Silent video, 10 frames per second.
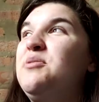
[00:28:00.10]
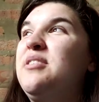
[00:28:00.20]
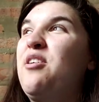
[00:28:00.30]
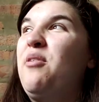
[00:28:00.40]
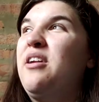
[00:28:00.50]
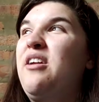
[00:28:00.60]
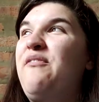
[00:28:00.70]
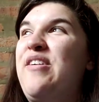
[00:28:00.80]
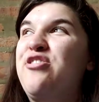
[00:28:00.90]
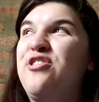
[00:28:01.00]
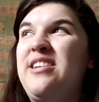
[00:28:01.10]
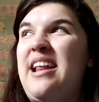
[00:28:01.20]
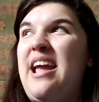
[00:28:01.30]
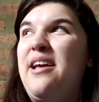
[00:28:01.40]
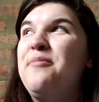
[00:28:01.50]
to go on an adventure
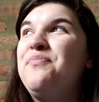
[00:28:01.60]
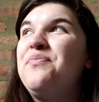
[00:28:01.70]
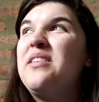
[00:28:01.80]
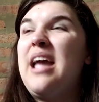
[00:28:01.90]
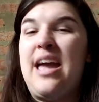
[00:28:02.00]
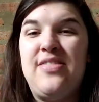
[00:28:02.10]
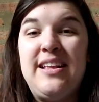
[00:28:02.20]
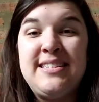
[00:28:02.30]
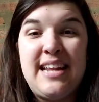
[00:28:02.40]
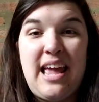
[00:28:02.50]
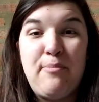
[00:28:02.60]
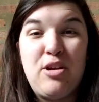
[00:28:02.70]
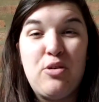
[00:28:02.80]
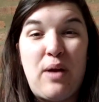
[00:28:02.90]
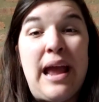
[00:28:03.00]
today? I think today I'm
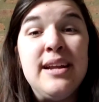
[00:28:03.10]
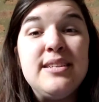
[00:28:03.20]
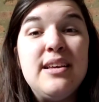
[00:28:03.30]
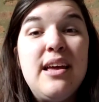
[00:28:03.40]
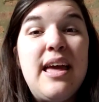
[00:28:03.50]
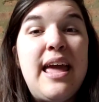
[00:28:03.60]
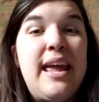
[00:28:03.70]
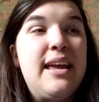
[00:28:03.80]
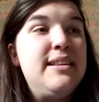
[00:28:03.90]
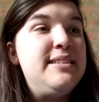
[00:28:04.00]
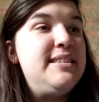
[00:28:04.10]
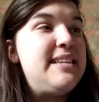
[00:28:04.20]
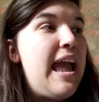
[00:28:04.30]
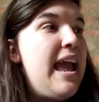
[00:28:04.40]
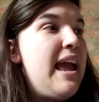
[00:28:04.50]
going to write. And
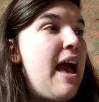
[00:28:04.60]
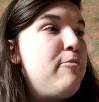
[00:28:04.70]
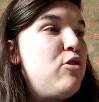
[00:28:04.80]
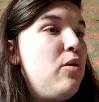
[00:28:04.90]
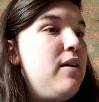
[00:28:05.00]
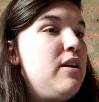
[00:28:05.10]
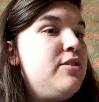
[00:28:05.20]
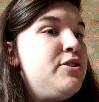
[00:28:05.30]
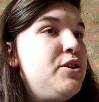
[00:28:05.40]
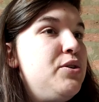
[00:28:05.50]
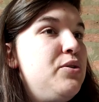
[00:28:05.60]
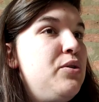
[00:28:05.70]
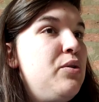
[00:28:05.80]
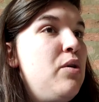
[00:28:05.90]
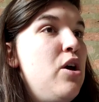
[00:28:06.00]
today I'm going
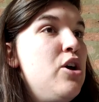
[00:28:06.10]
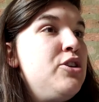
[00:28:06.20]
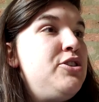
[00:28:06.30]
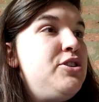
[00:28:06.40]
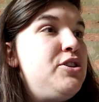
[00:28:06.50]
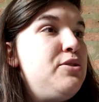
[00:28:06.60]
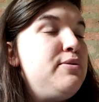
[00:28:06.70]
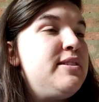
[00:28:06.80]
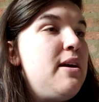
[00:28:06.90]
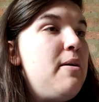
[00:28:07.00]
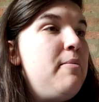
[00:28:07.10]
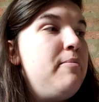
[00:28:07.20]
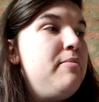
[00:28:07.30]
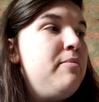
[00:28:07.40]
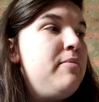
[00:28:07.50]
to do
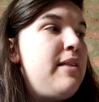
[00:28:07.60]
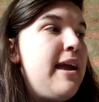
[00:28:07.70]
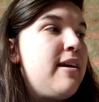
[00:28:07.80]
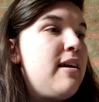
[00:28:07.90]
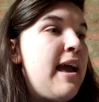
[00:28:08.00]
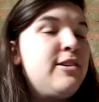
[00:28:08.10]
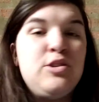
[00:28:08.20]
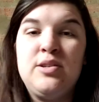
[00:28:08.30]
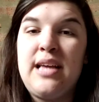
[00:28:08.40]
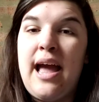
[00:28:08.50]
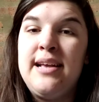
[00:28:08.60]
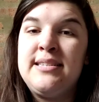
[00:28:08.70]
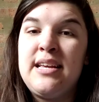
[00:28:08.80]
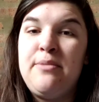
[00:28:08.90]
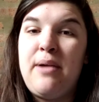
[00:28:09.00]
some
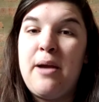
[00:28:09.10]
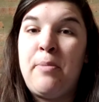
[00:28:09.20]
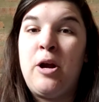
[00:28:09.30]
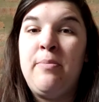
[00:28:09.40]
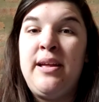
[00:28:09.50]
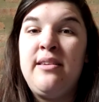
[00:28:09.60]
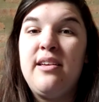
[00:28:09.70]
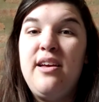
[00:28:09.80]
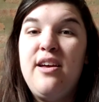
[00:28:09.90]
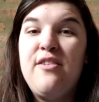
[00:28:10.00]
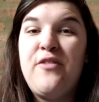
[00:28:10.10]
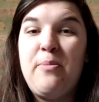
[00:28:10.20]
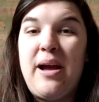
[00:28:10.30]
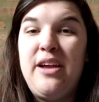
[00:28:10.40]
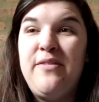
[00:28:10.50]
exercise in my apartment for
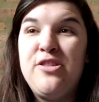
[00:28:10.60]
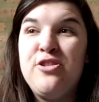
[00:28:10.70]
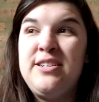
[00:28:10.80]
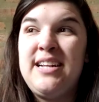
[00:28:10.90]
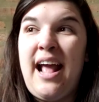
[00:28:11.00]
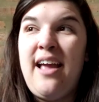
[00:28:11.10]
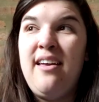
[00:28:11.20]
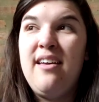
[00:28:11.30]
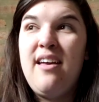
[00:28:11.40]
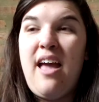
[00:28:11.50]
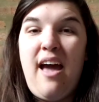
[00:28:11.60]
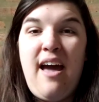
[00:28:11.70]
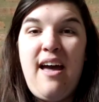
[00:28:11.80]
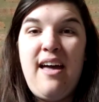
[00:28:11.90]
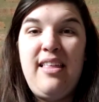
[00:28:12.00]
my adventure today.
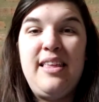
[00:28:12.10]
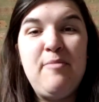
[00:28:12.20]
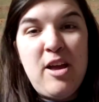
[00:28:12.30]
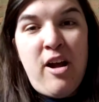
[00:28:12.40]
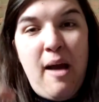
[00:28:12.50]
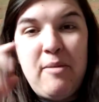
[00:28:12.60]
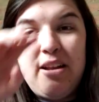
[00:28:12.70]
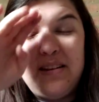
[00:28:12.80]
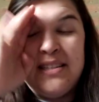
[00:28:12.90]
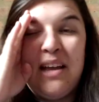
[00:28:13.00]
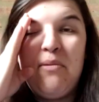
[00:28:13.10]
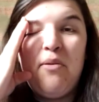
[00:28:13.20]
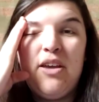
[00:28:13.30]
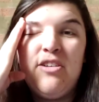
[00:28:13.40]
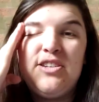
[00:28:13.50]
Leave me a comment. Tell me
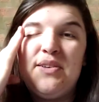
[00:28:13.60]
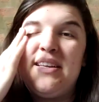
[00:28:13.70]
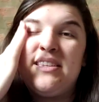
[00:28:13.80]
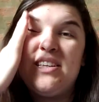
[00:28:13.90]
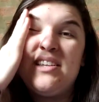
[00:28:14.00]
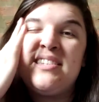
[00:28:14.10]
what you're doing to